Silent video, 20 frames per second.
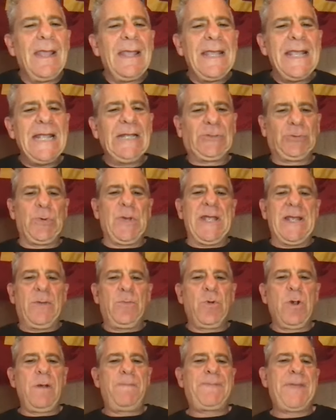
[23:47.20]
Each week,
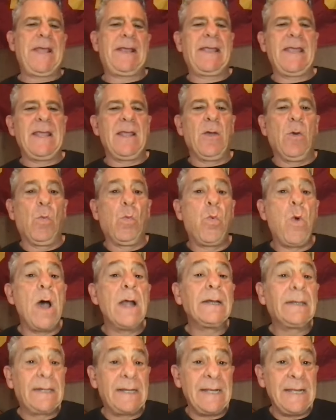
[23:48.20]
we're picking
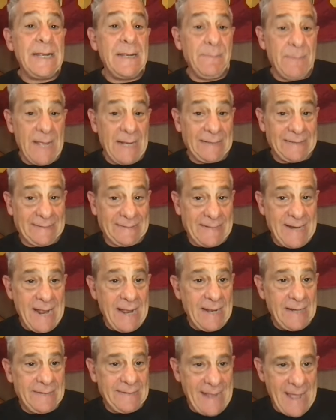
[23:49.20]
one team that
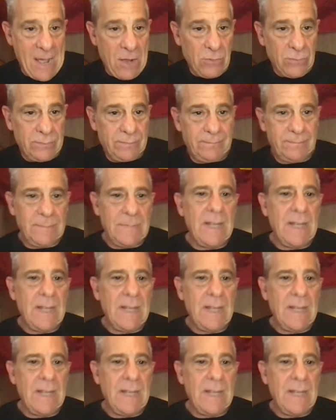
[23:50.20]
stands out,